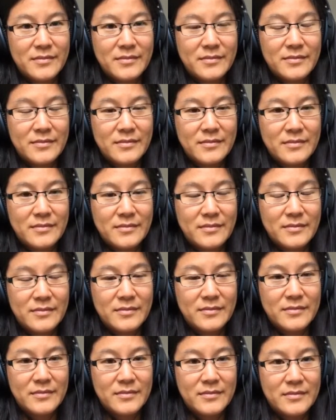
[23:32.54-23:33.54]

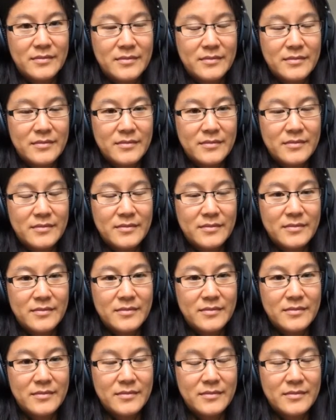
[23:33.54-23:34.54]

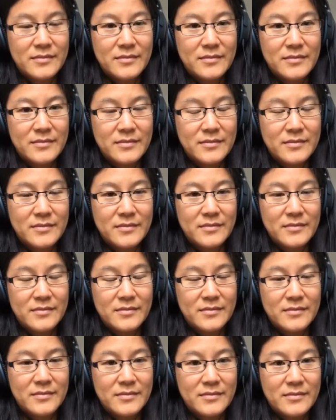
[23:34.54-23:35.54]

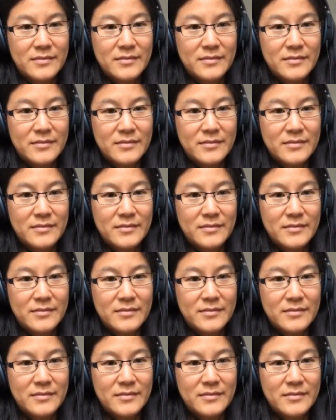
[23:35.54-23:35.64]
[no speech]